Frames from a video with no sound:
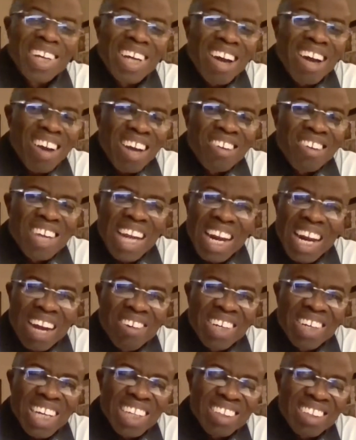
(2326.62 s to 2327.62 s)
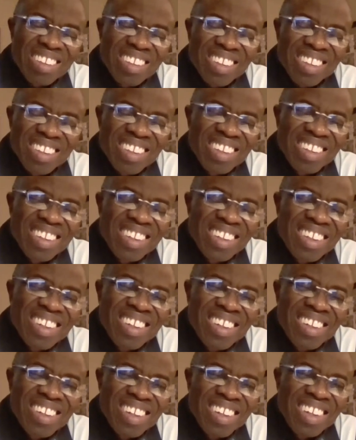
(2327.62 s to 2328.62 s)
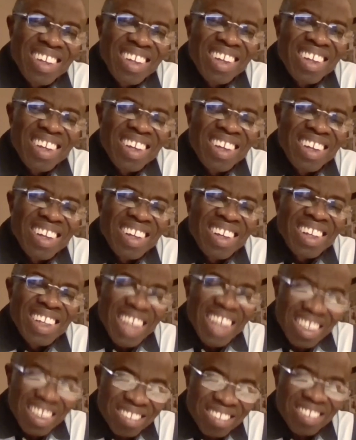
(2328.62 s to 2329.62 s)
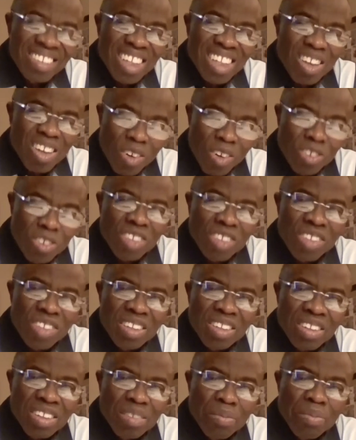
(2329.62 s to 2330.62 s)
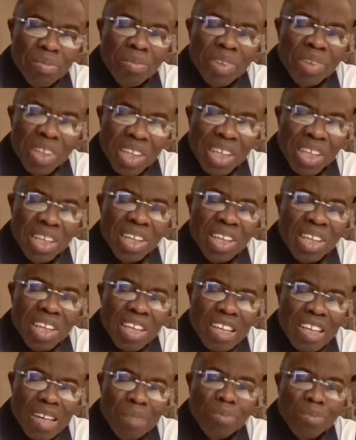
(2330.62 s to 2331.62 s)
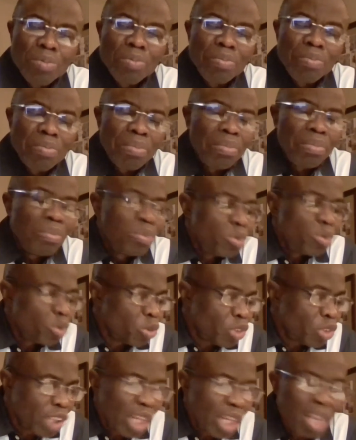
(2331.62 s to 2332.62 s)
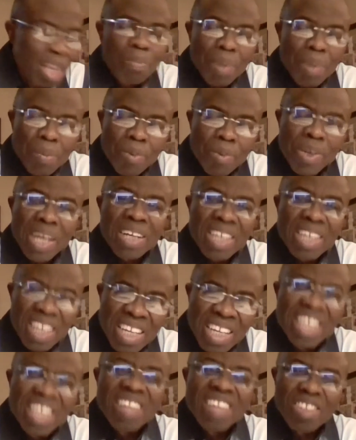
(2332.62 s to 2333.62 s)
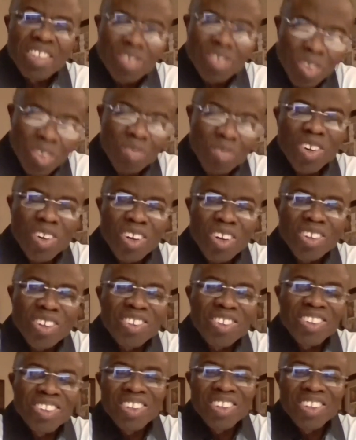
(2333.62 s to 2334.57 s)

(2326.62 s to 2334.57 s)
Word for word: How can you get around that? And that's the closest he He came to telling people that he is the Son of God.